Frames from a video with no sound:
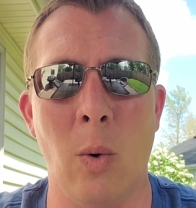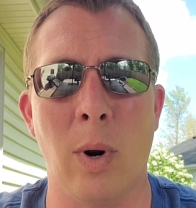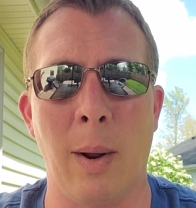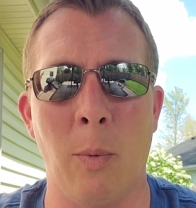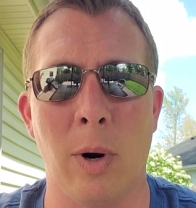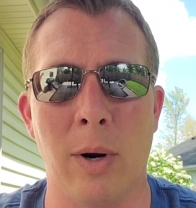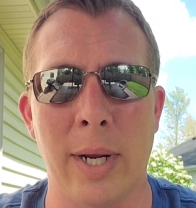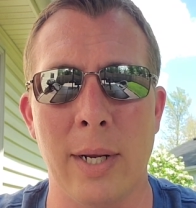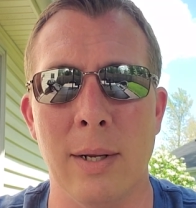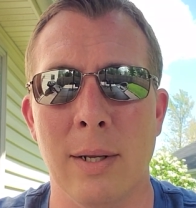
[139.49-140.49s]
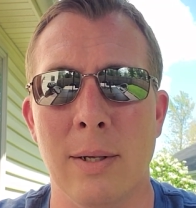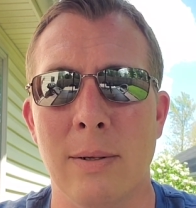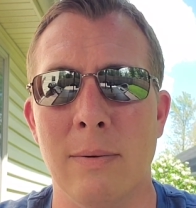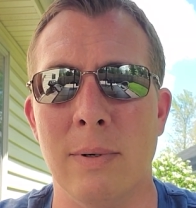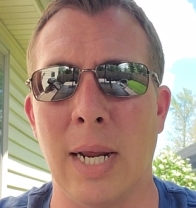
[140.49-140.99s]
what I'm wearing
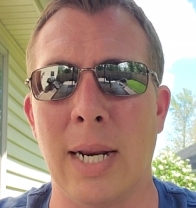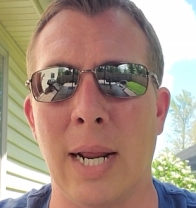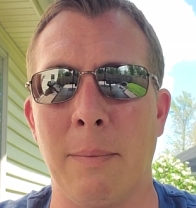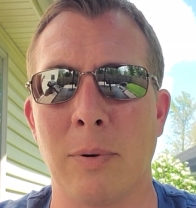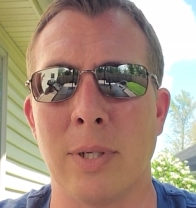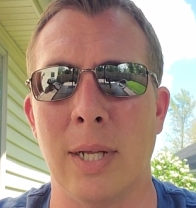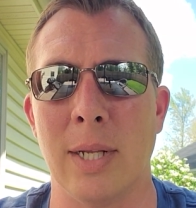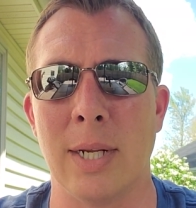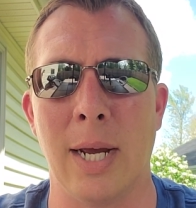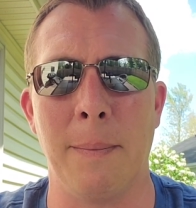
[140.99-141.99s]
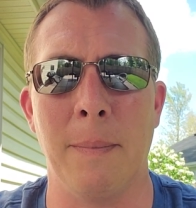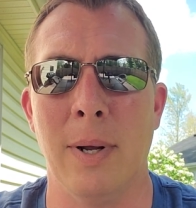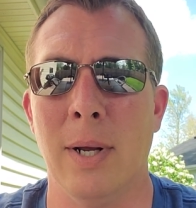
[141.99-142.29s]
99% of the time.